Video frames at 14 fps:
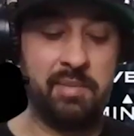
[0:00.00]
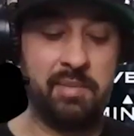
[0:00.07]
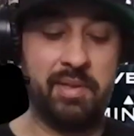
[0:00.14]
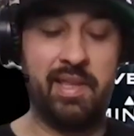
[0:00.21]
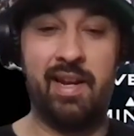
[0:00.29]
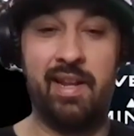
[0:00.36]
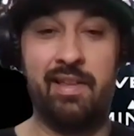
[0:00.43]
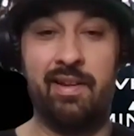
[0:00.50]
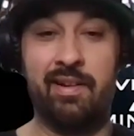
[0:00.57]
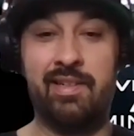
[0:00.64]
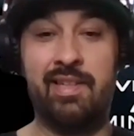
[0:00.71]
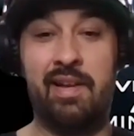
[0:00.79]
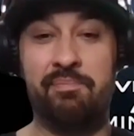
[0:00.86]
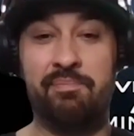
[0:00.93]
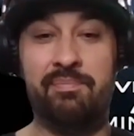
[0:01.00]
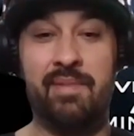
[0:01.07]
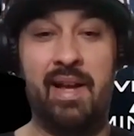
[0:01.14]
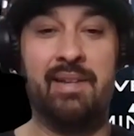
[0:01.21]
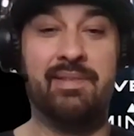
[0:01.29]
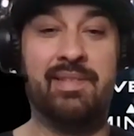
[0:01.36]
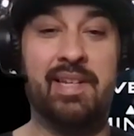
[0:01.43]
you put that in there, because
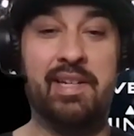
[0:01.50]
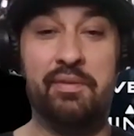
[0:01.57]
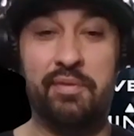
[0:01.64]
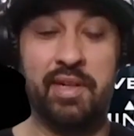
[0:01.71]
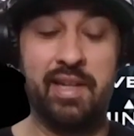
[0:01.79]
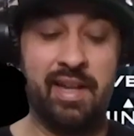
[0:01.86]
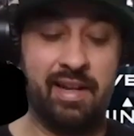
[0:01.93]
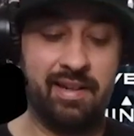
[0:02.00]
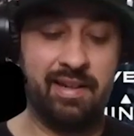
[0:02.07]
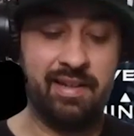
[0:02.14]
I tend to forget.